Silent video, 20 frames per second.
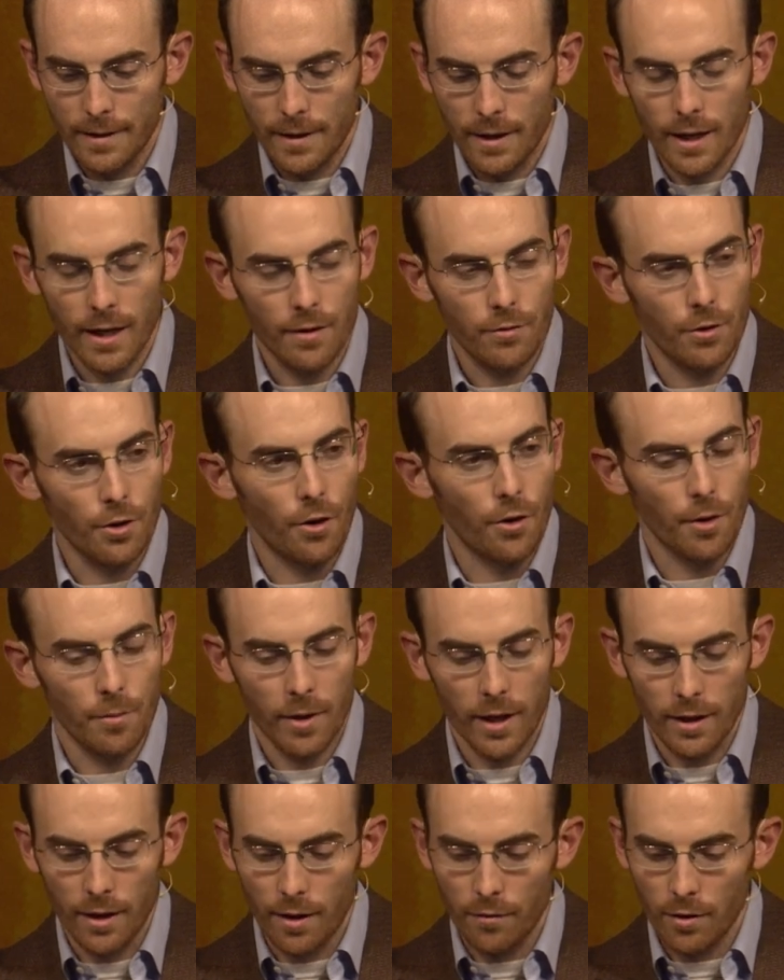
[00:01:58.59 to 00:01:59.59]
And I've grown in
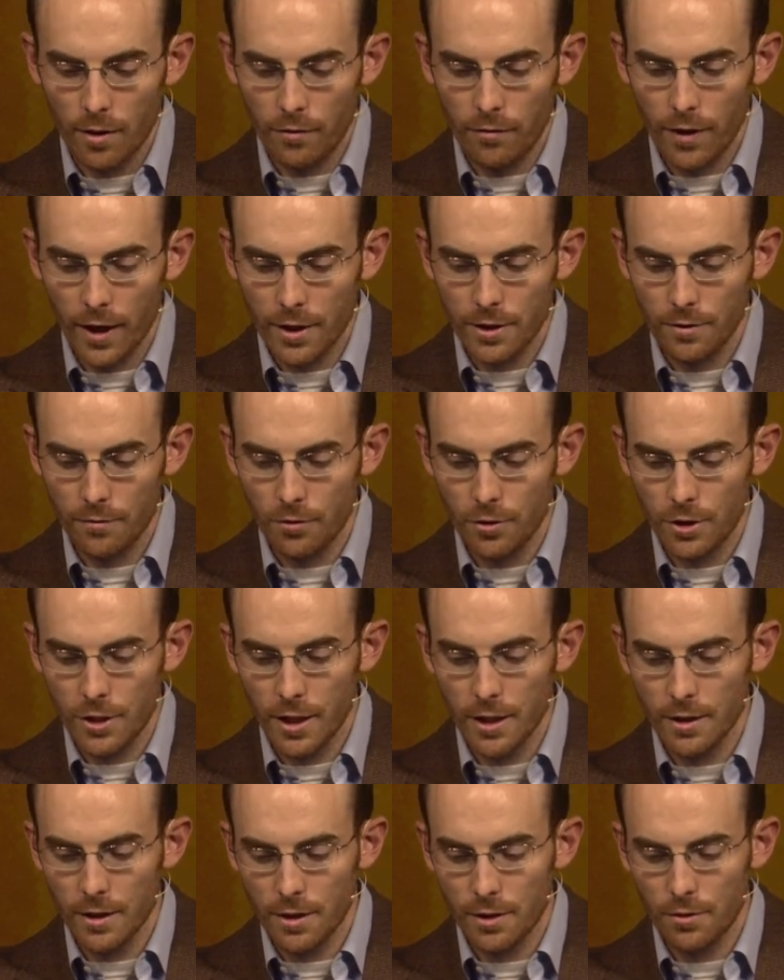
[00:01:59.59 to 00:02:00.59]
my love and affection for
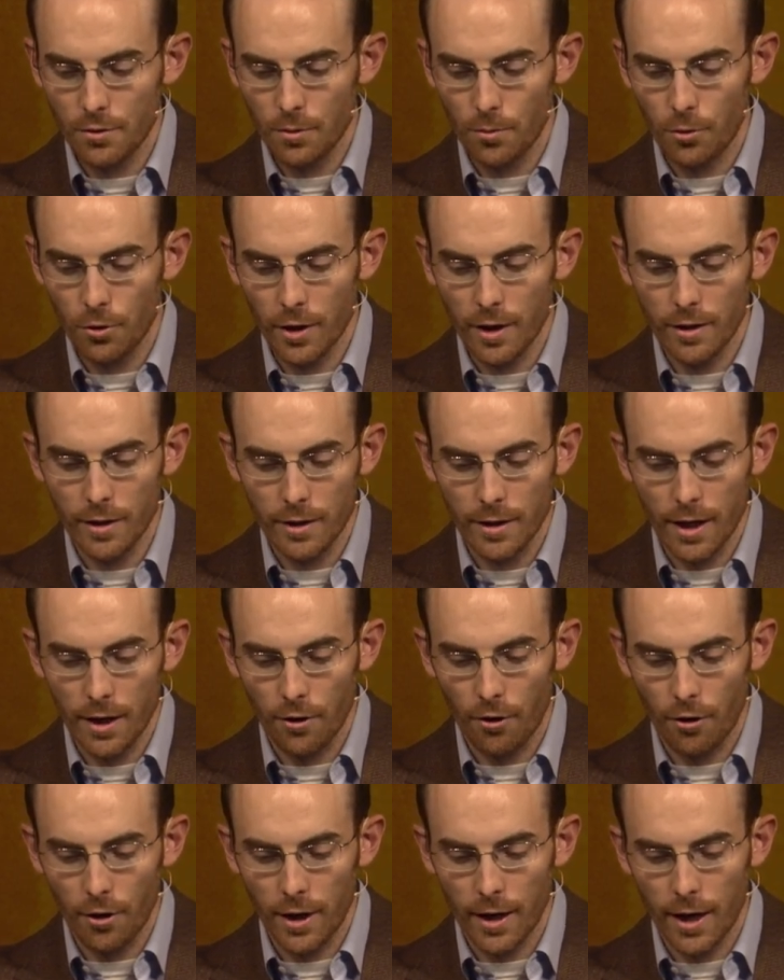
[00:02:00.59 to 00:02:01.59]
Jesus through breathing that
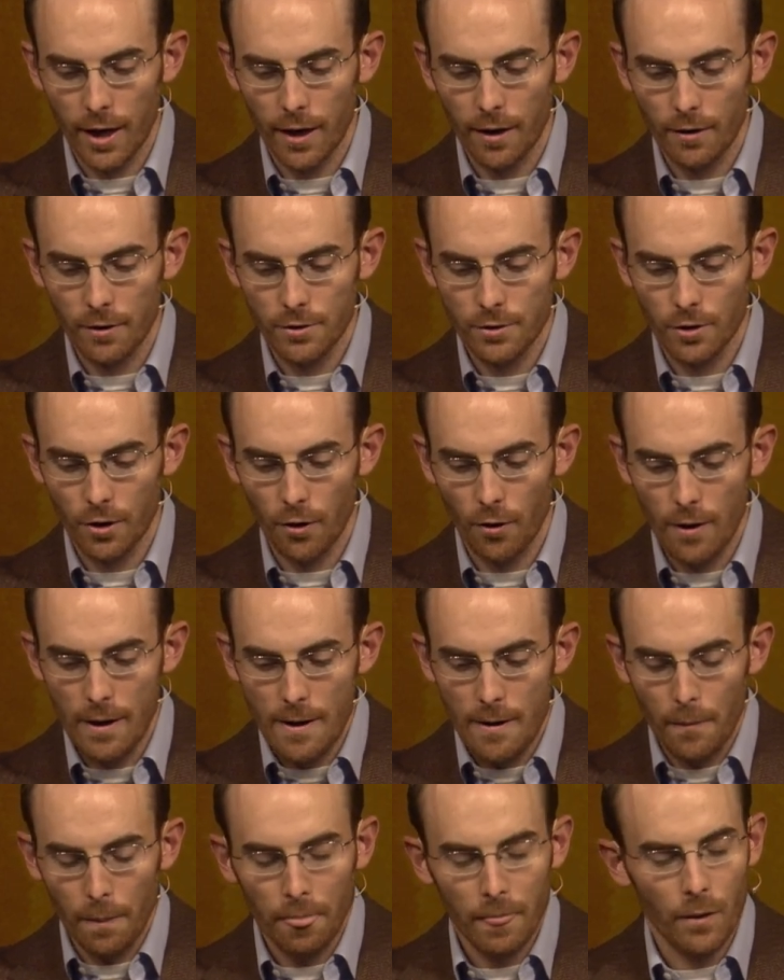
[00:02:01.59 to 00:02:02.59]
Narnian air. So,
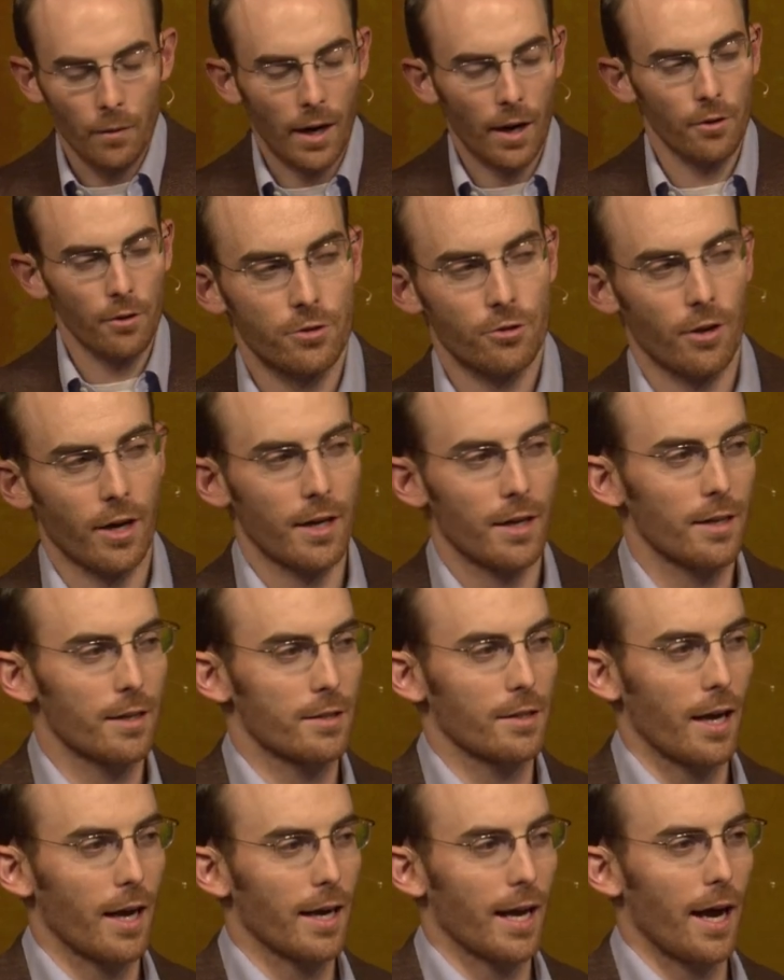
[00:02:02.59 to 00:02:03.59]
when trying to
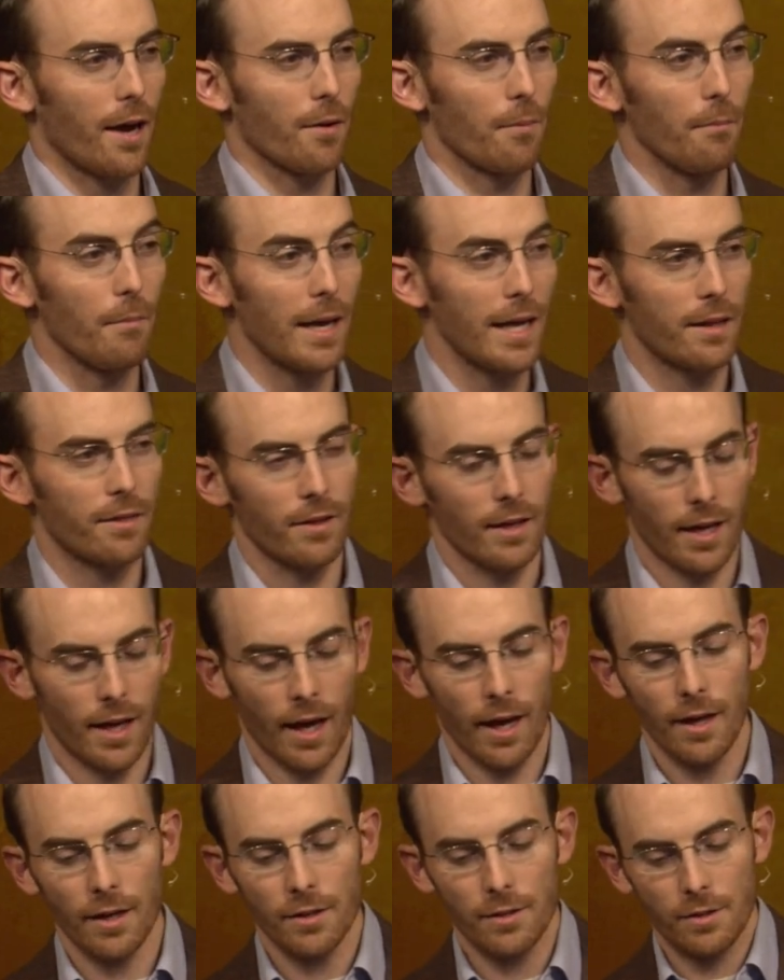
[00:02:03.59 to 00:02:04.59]
decide how to make the
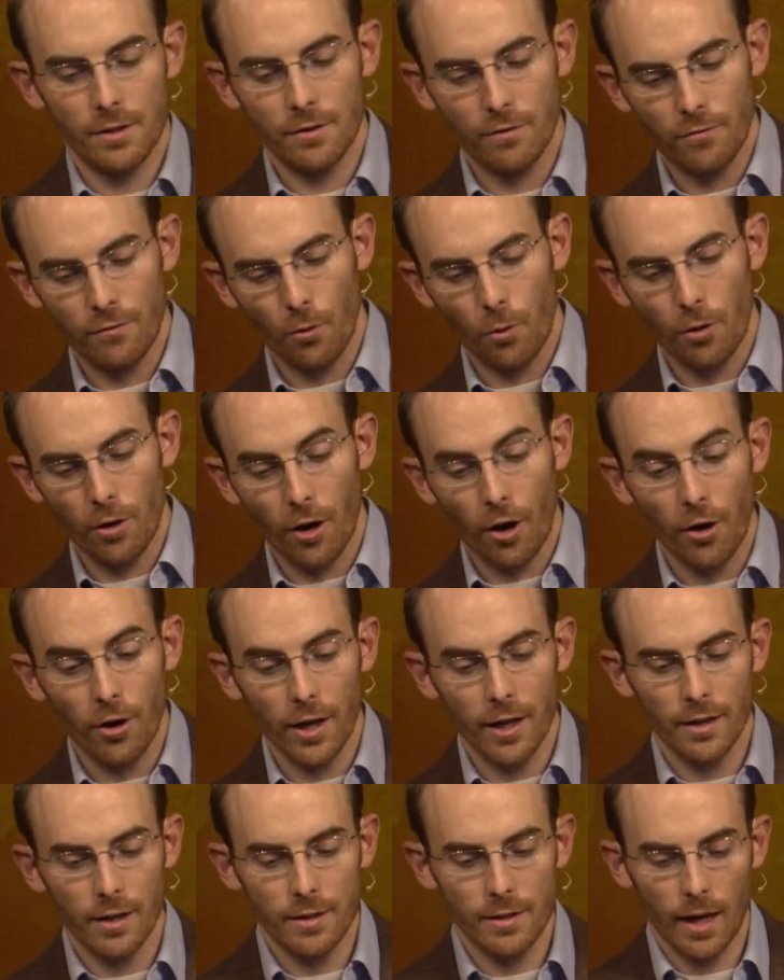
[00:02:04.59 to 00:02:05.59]
case for
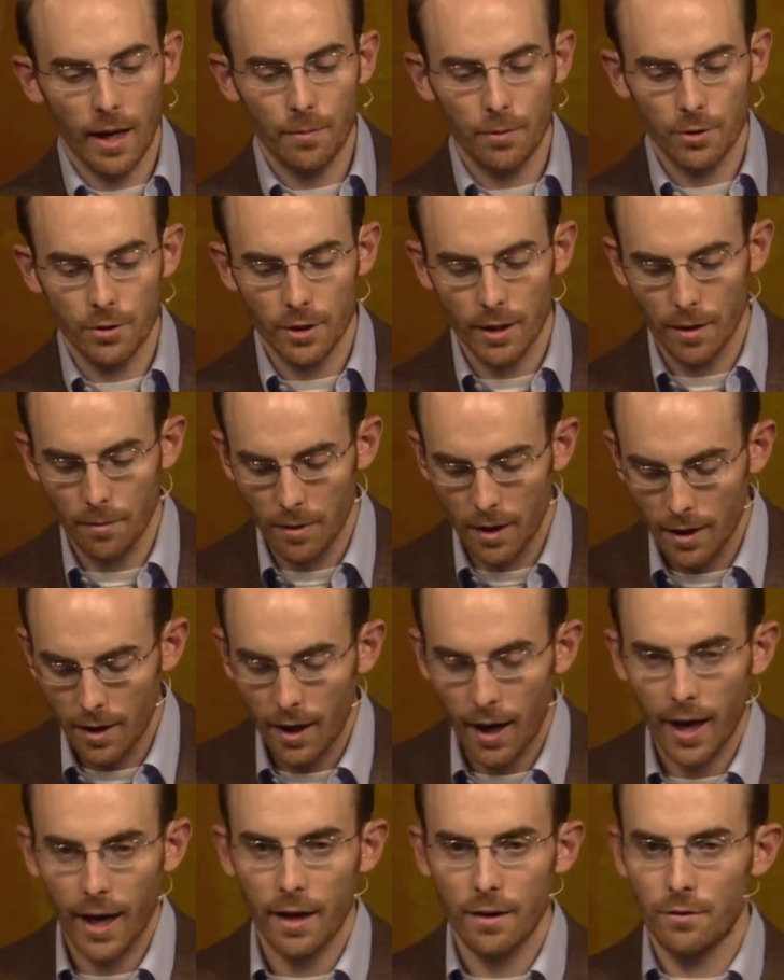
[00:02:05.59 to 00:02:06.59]
Narnian discipleship,
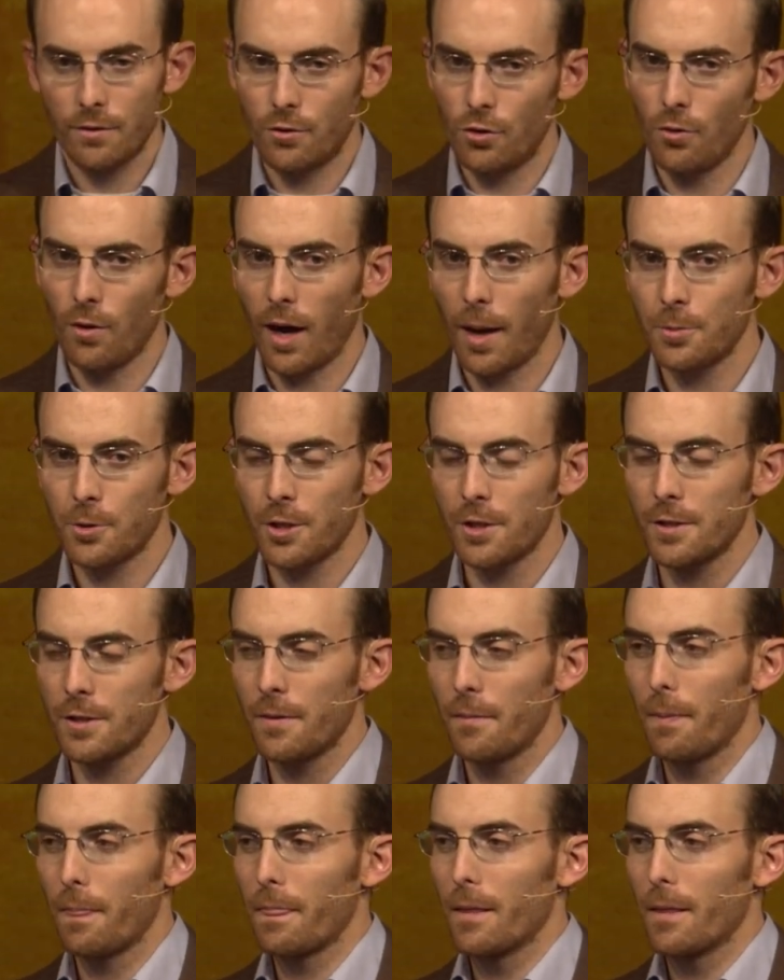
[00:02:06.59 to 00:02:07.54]
I had two options.